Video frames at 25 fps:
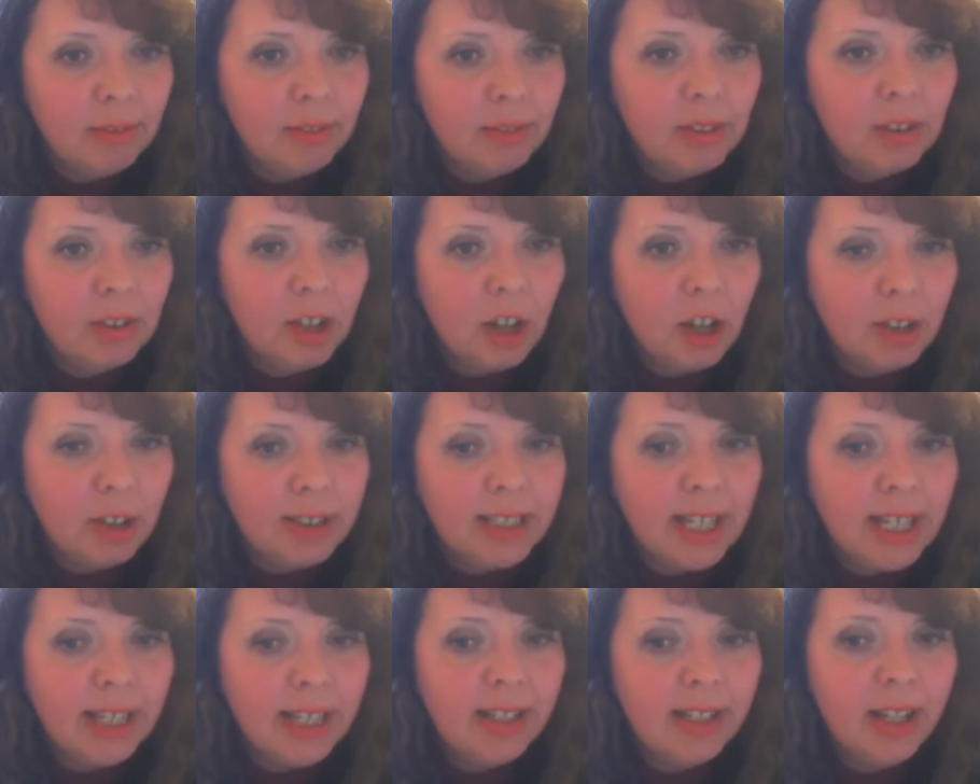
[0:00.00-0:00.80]

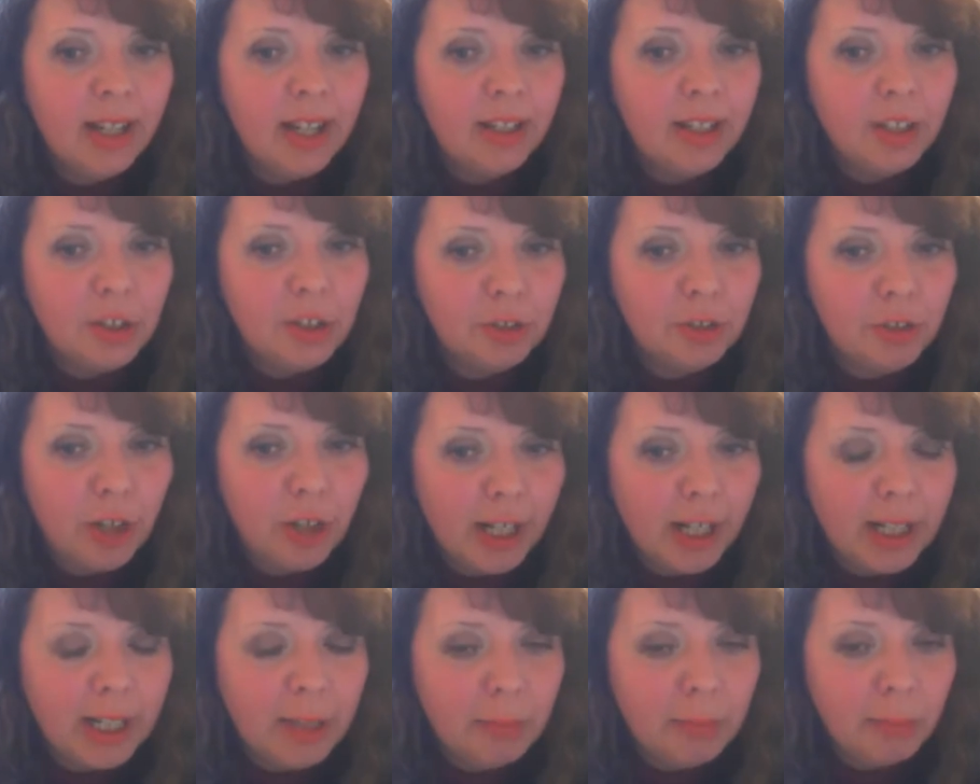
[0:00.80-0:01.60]
content and
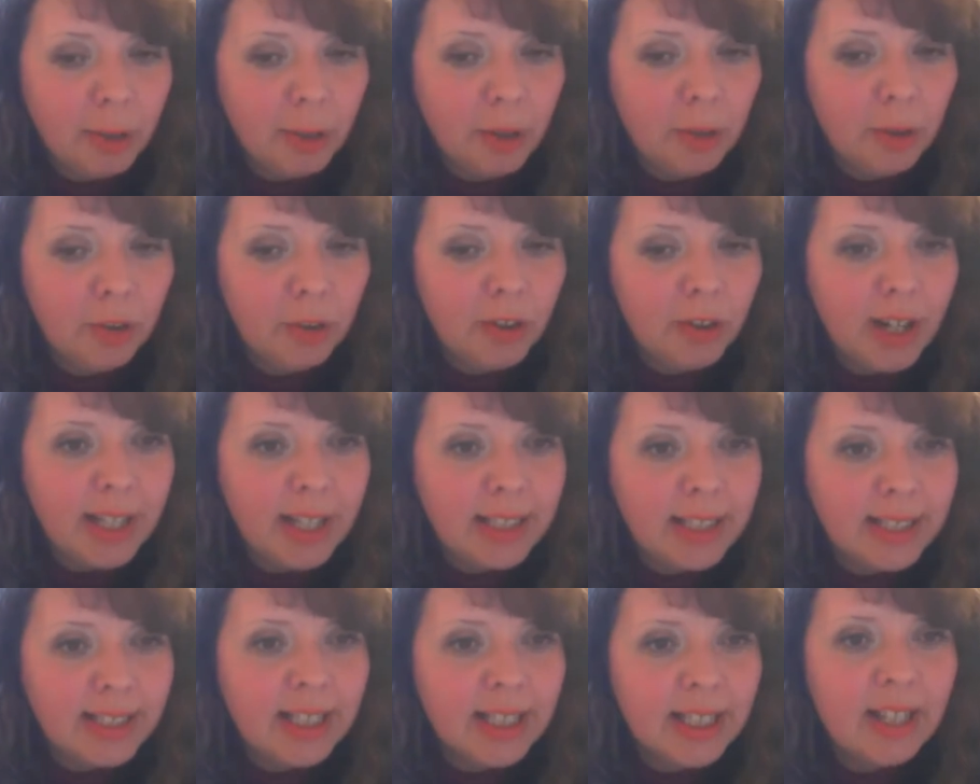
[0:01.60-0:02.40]
tracking
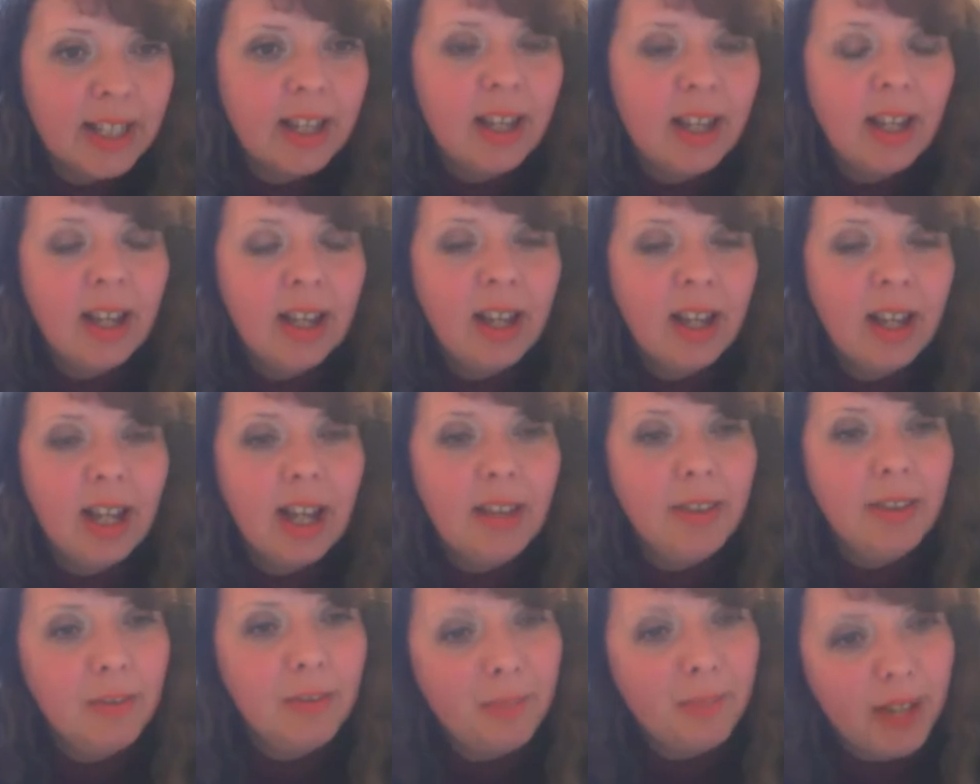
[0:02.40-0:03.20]
progress,
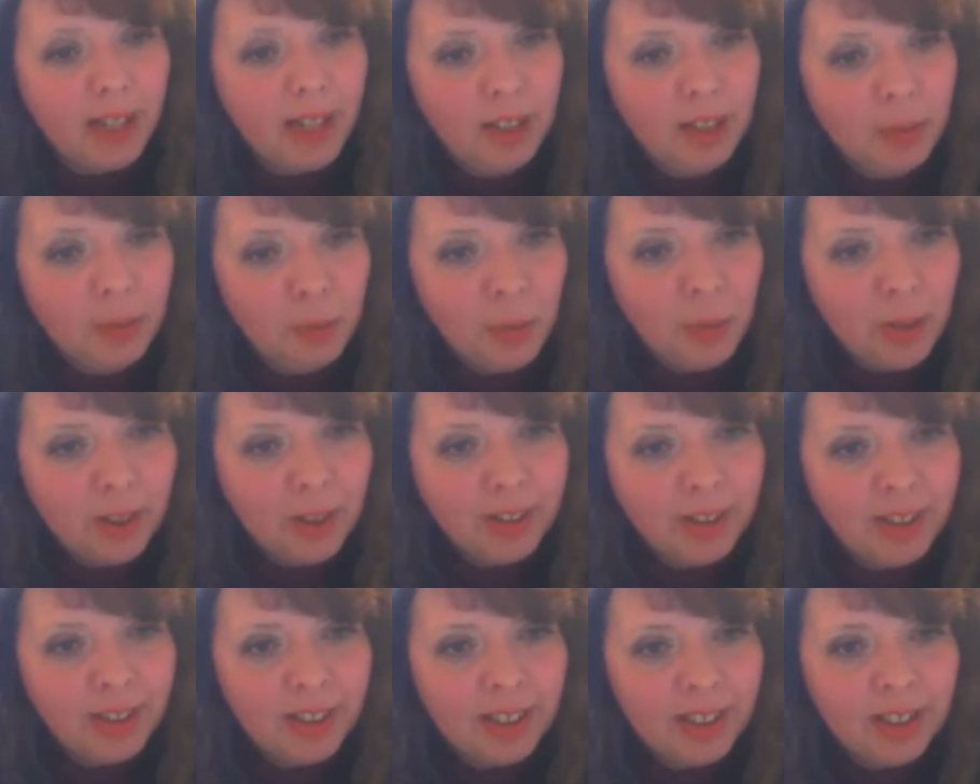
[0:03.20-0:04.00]
and the final
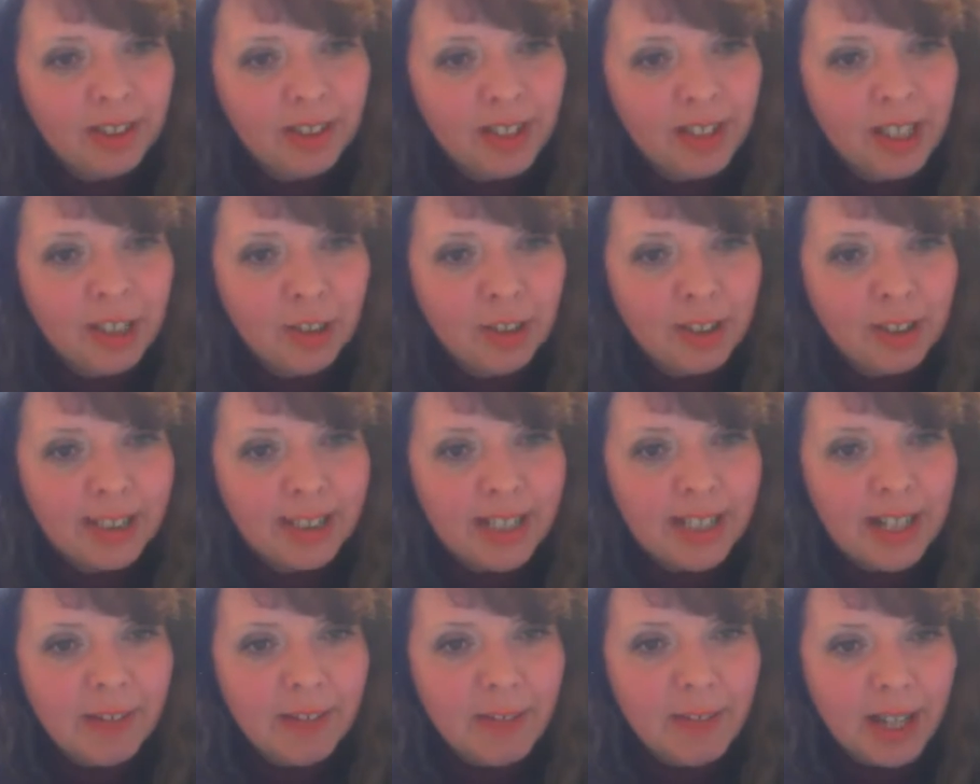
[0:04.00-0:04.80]
one that looks
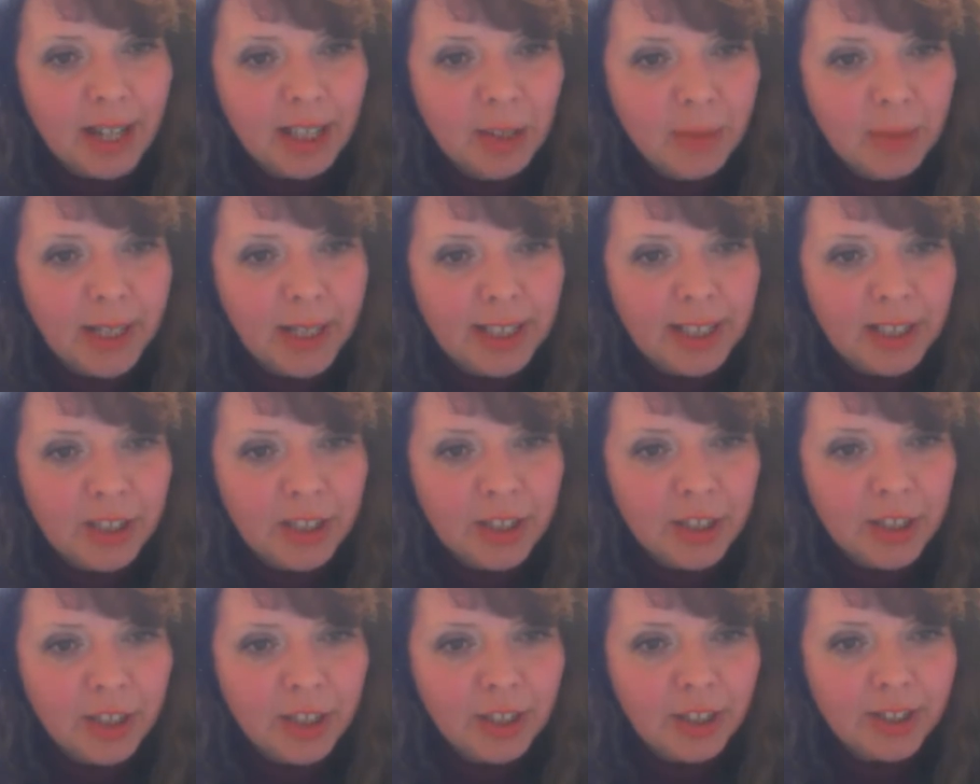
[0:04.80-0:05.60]
at evaluating
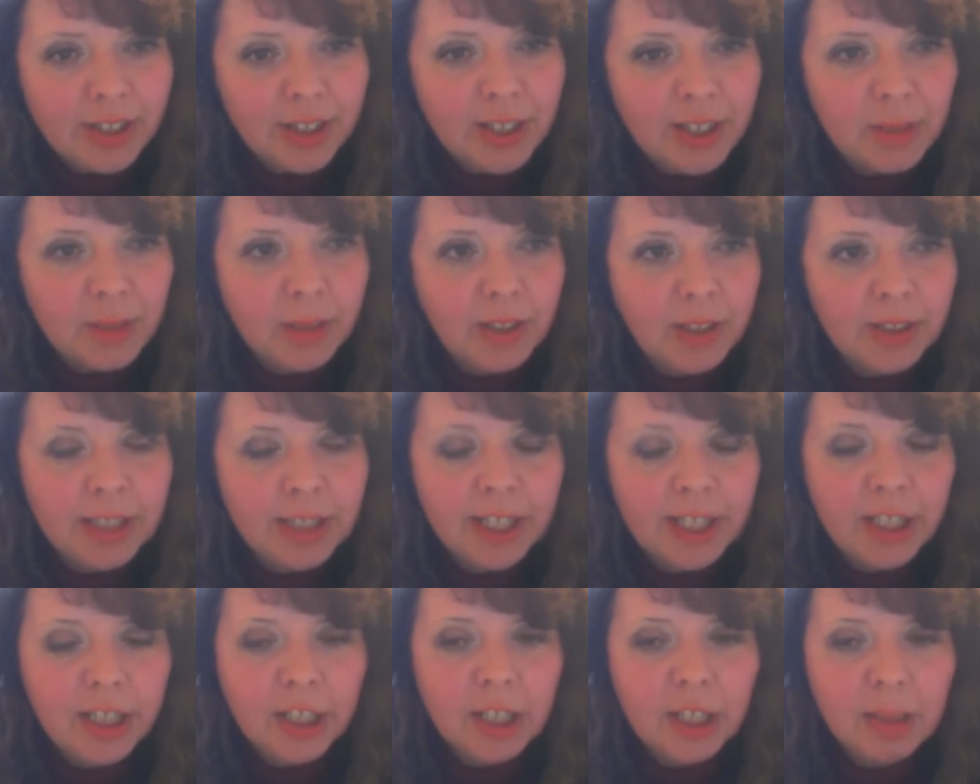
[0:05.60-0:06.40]
students when you're
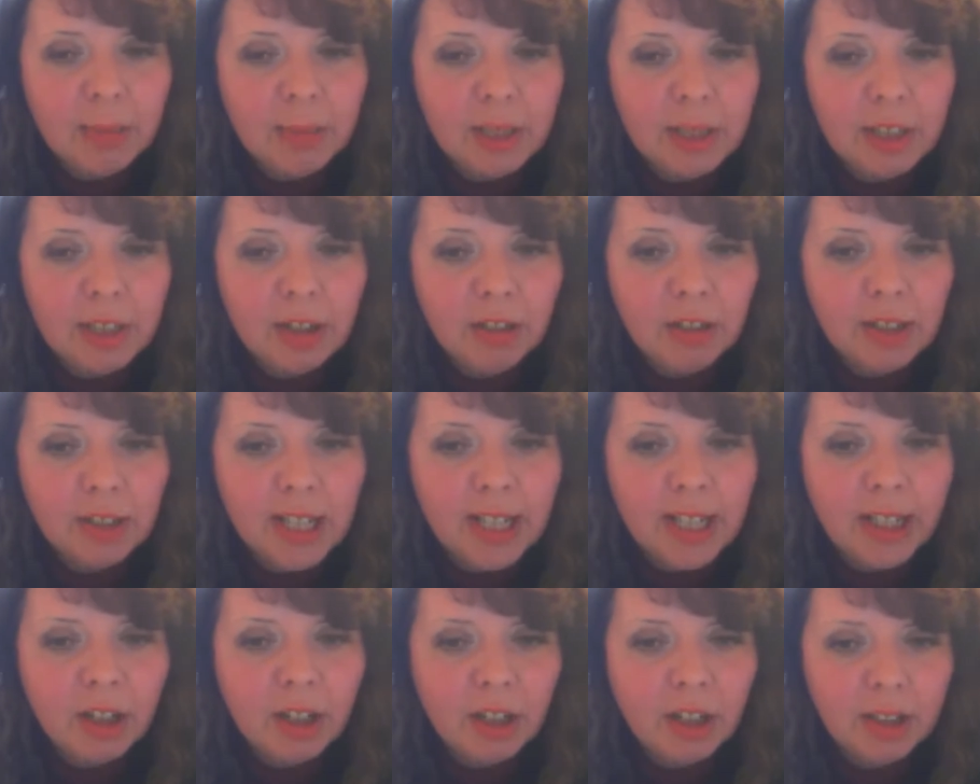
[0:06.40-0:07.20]
teaching them in an
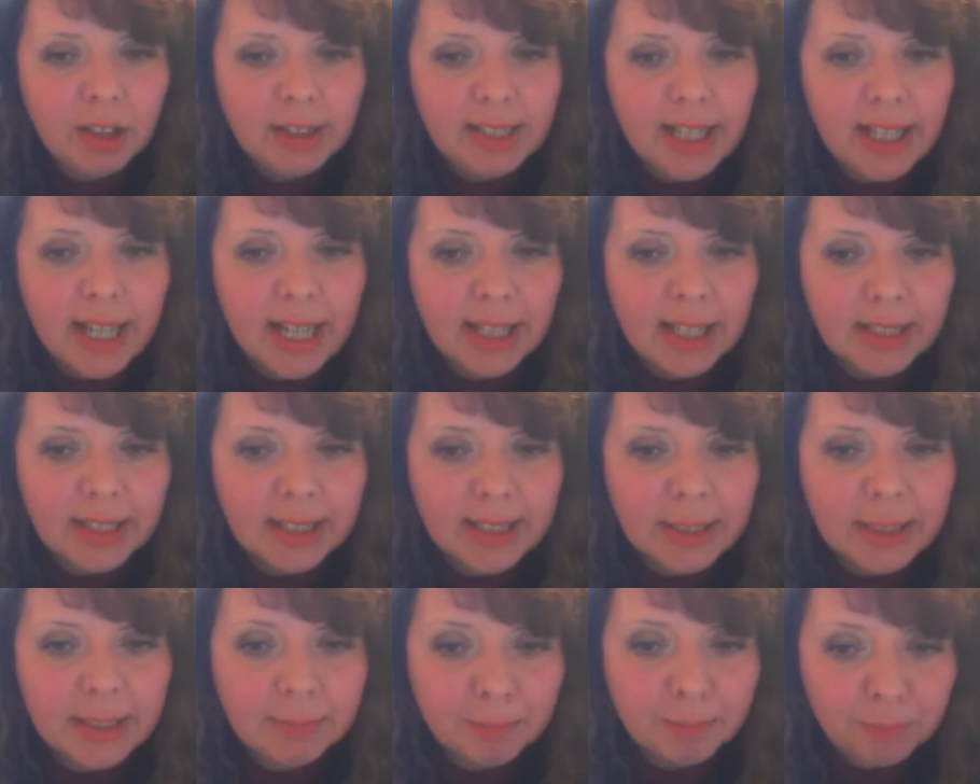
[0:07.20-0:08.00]
online
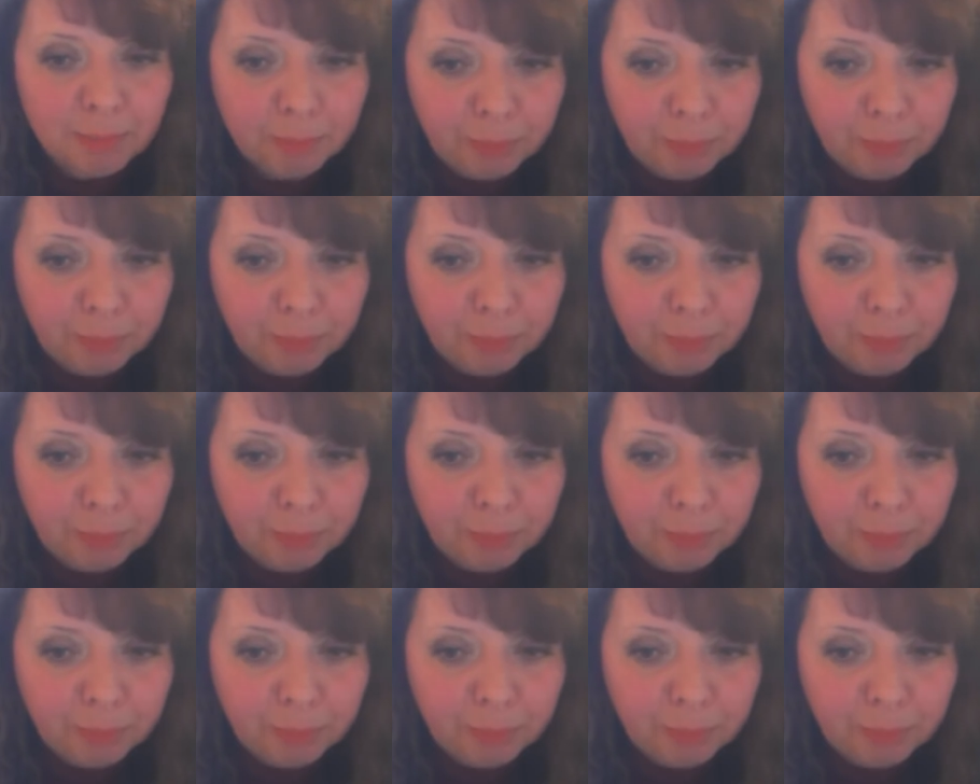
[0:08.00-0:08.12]
context.